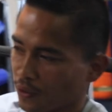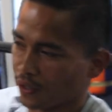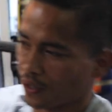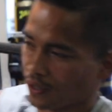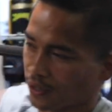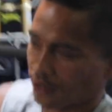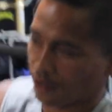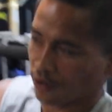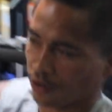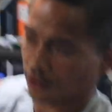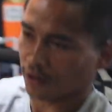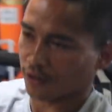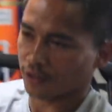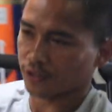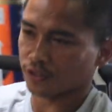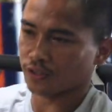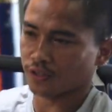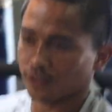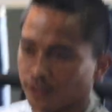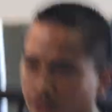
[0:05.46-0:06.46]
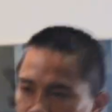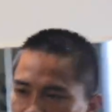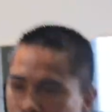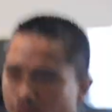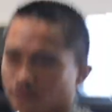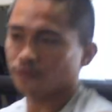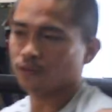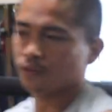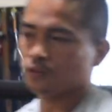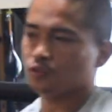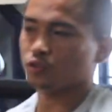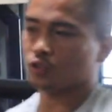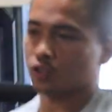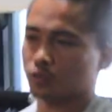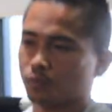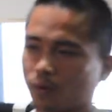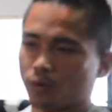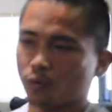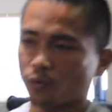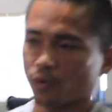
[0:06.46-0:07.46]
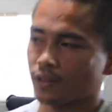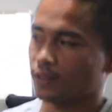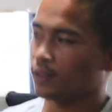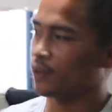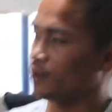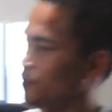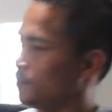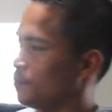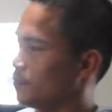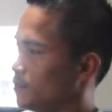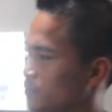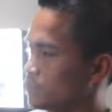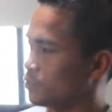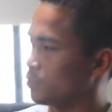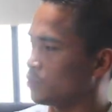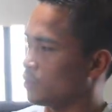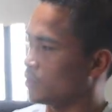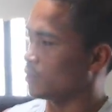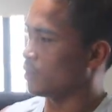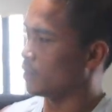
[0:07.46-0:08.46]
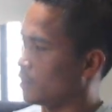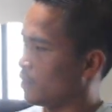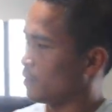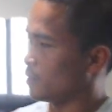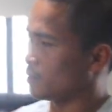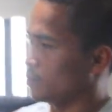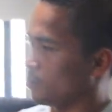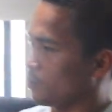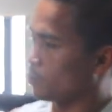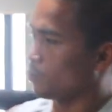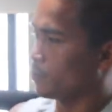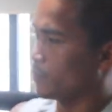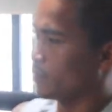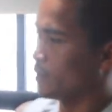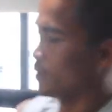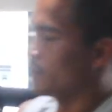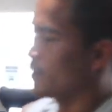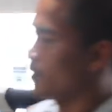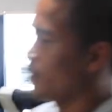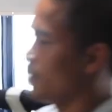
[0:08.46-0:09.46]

Rica earlier this year to spar with him, uh, Roman.